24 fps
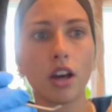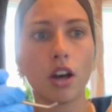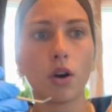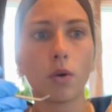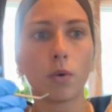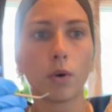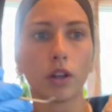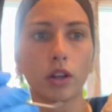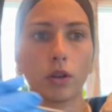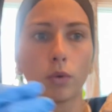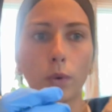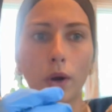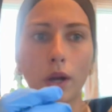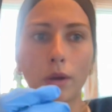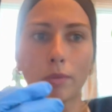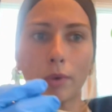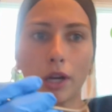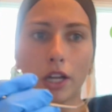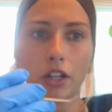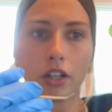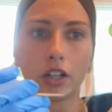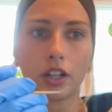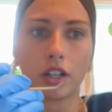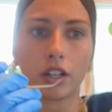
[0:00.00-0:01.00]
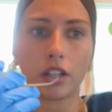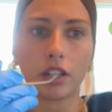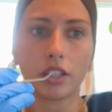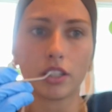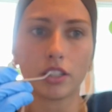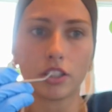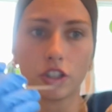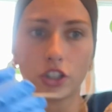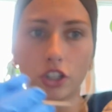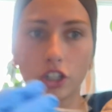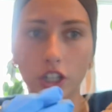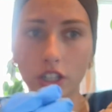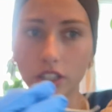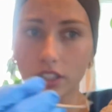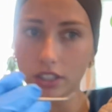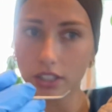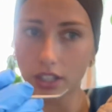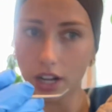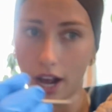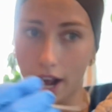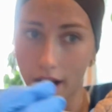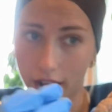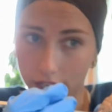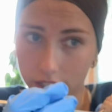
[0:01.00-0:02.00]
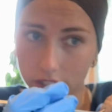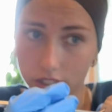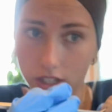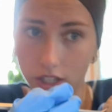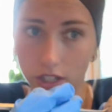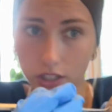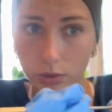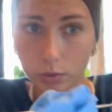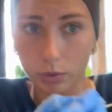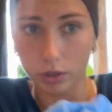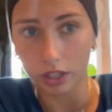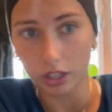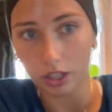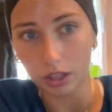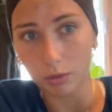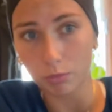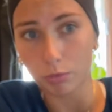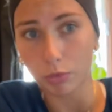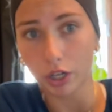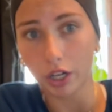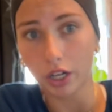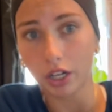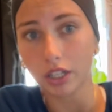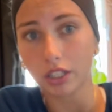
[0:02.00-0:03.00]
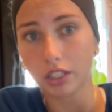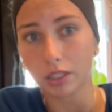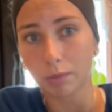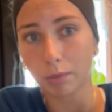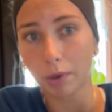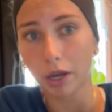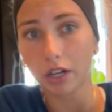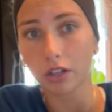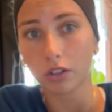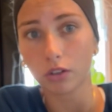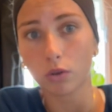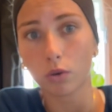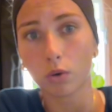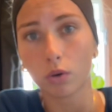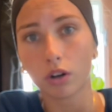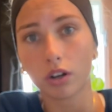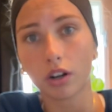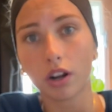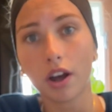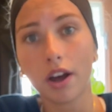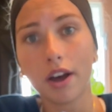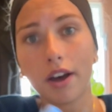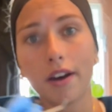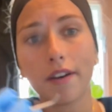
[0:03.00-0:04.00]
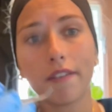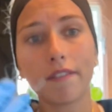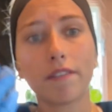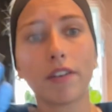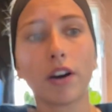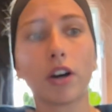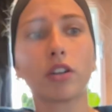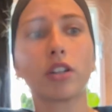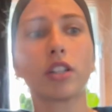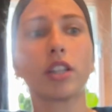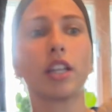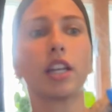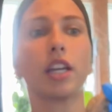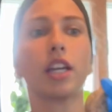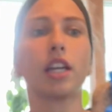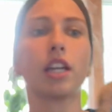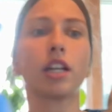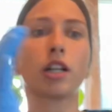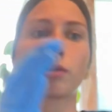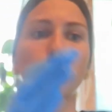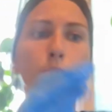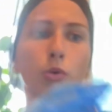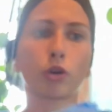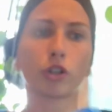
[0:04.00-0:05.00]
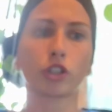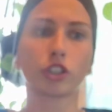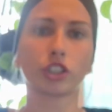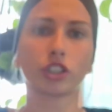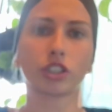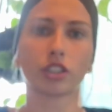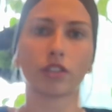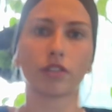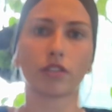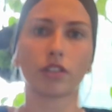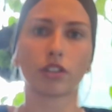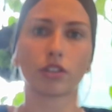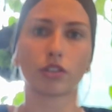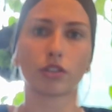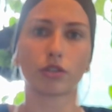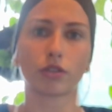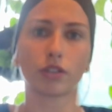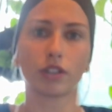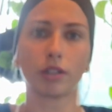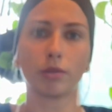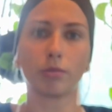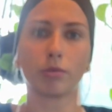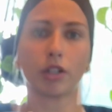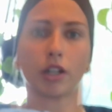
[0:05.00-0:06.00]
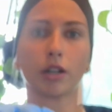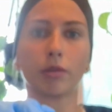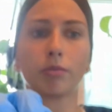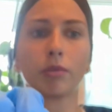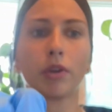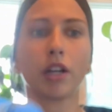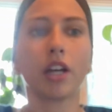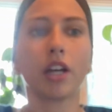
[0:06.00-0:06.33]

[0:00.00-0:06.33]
While the white matter is just axons within the brain and spinal cord found in the inner portions of the cerebrum